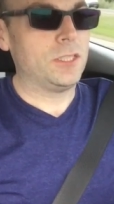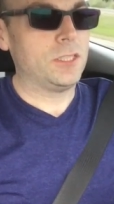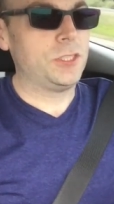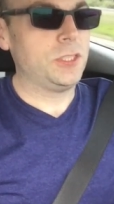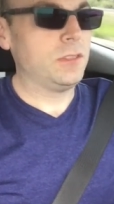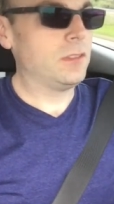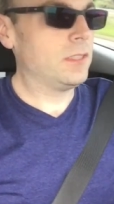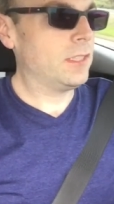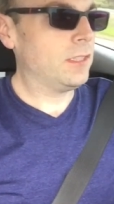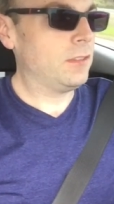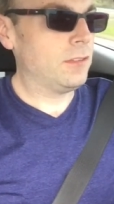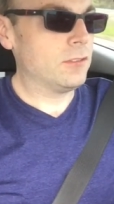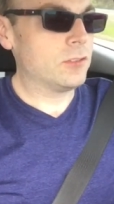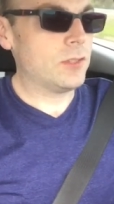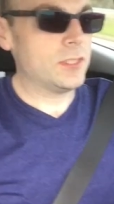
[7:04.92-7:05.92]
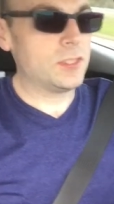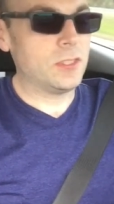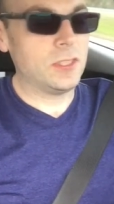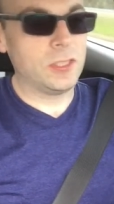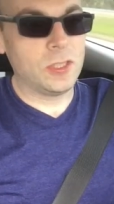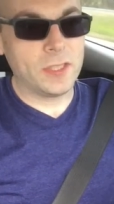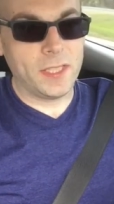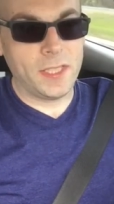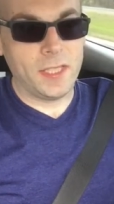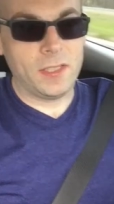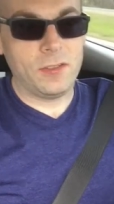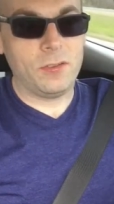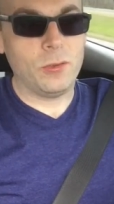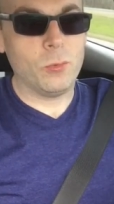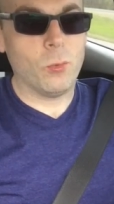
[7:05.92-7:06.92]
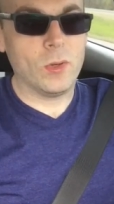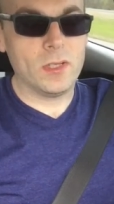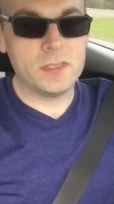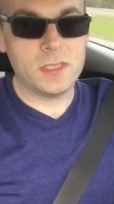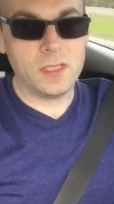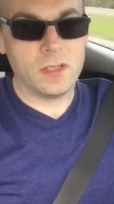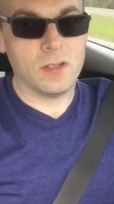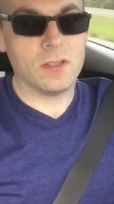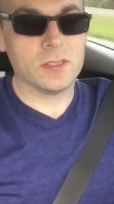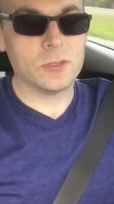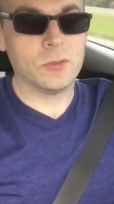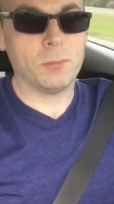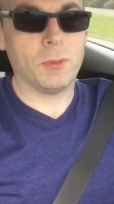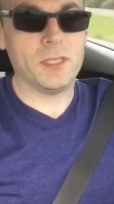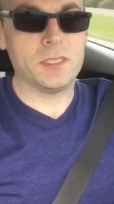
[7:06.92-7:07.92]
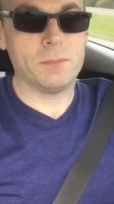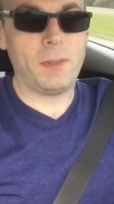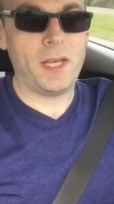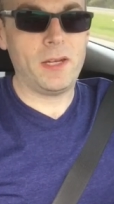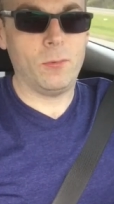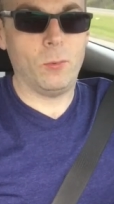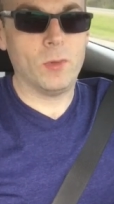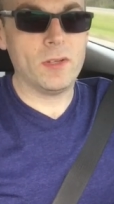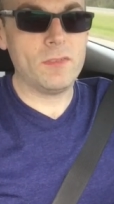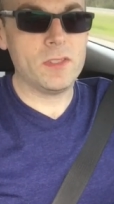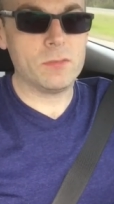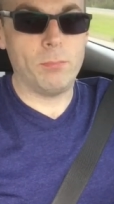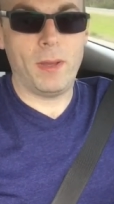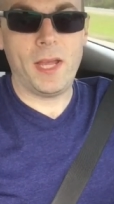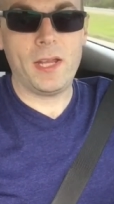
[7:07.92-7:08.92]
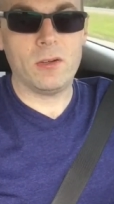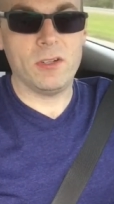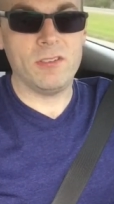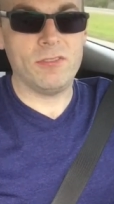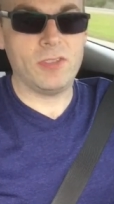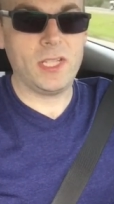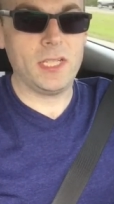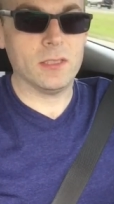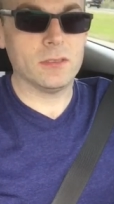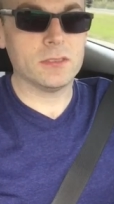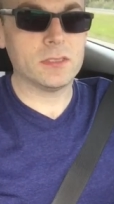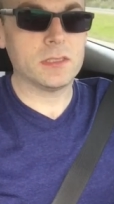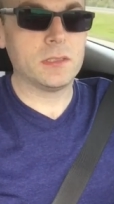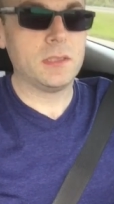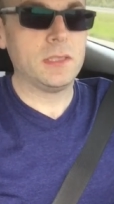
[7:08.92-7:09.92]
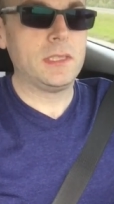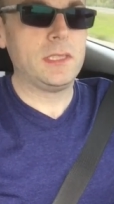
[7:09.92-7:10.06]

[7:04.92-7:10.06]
Because so I started looking into what does it cost to replace a battery? What if this battery fails?